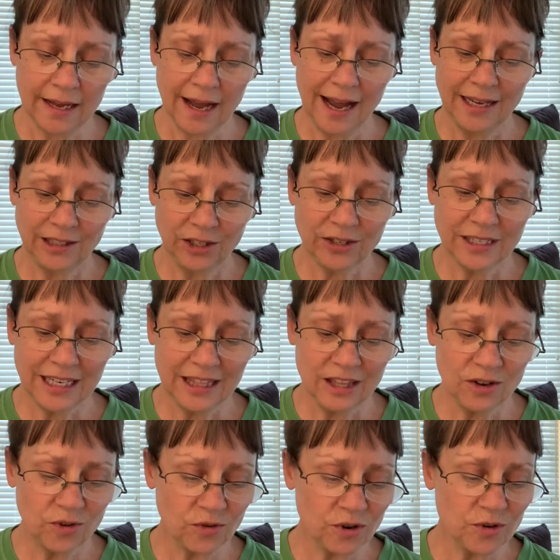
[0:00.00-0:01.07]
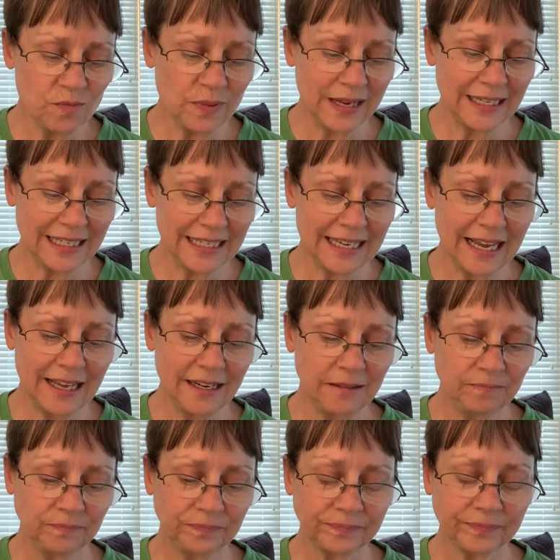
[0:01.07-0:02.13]
I looked at the group and said,
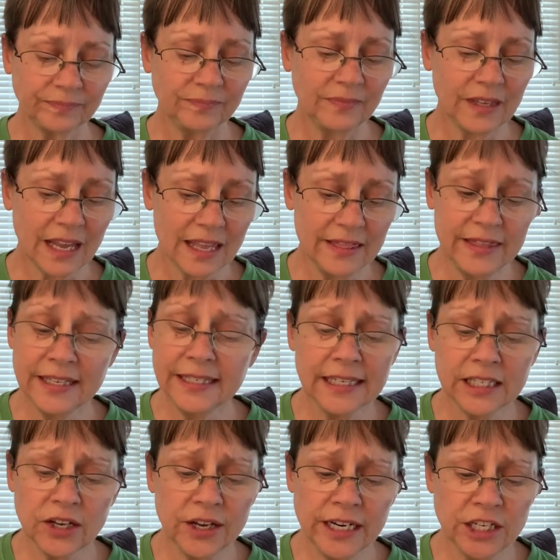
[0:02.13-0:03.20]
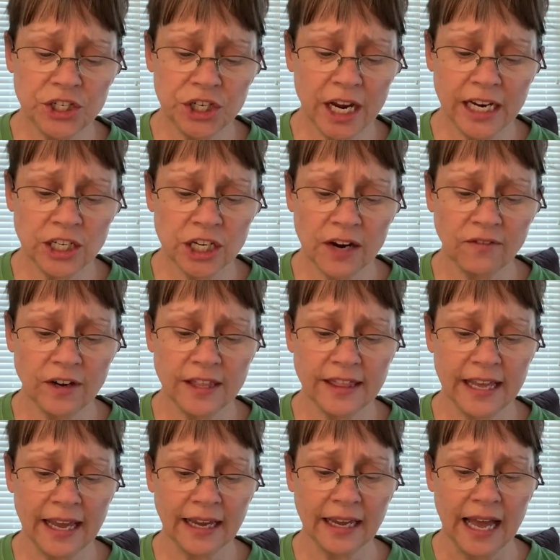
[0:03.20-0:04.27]
this is going to change
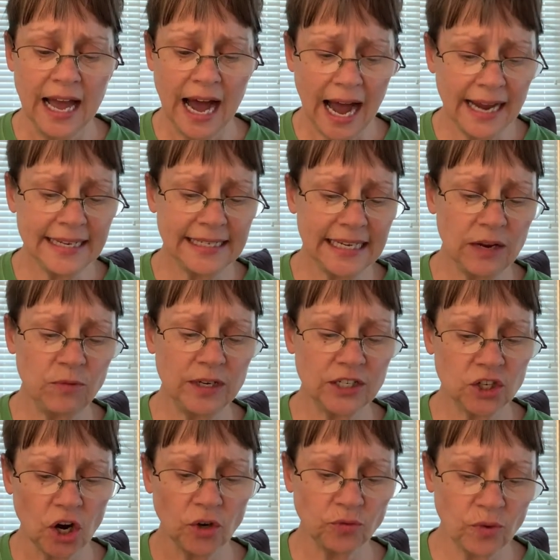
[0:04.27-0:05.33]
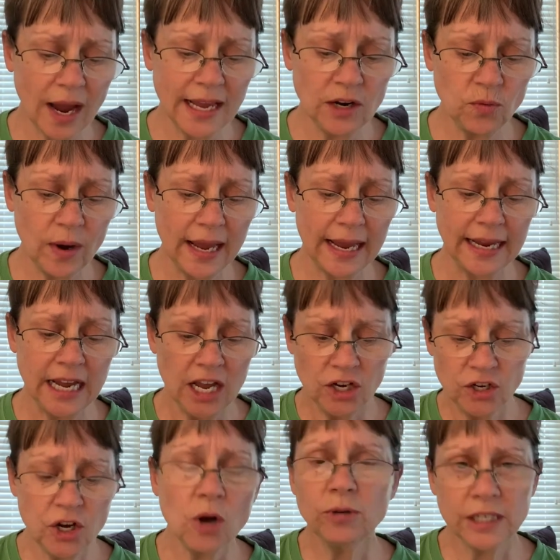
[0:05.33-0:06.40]
everything. I say we start right away.
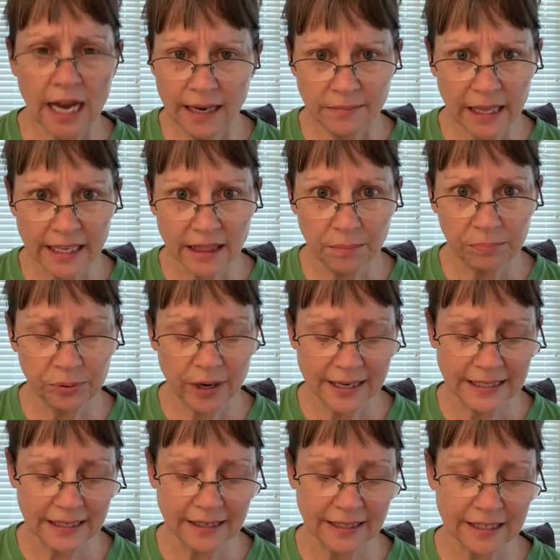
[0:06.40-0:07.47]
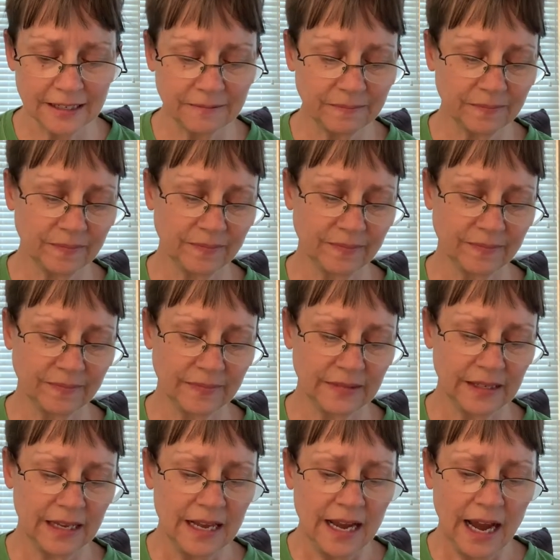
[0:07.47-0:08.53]
No time like the present.
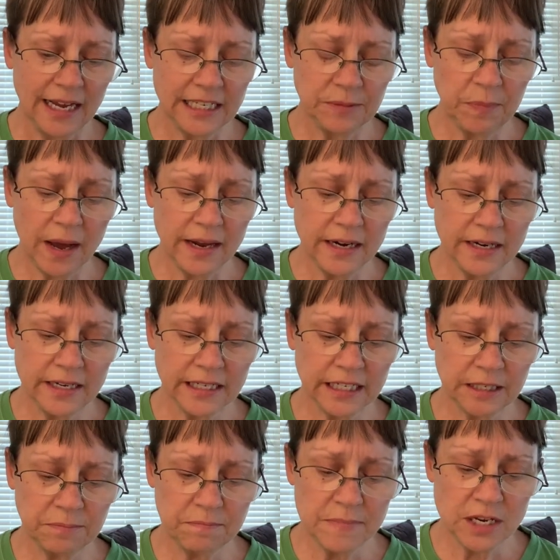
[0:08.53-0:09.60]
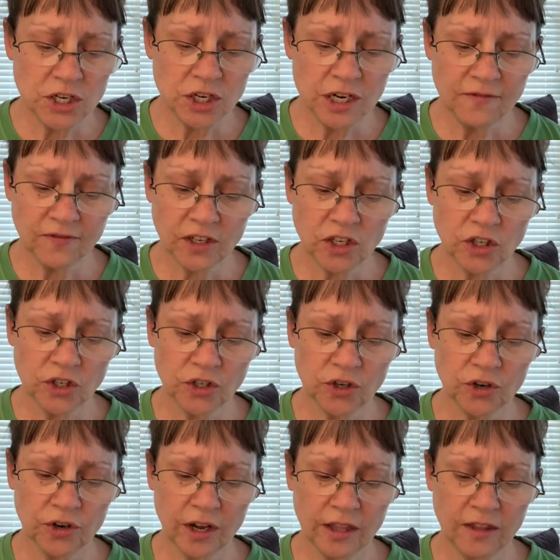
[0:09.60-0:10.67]
I spotted a smidgen of
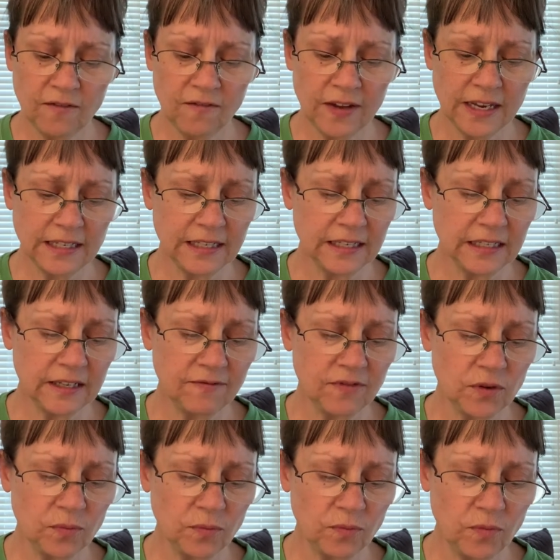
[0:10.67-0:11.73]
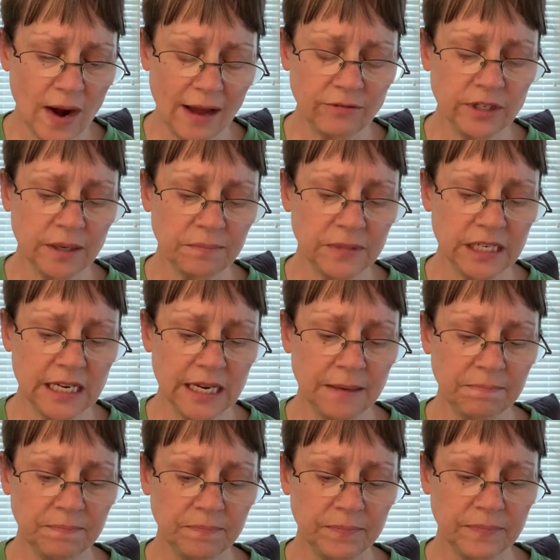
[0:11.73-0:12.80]
concern on the faces of the Roundup team,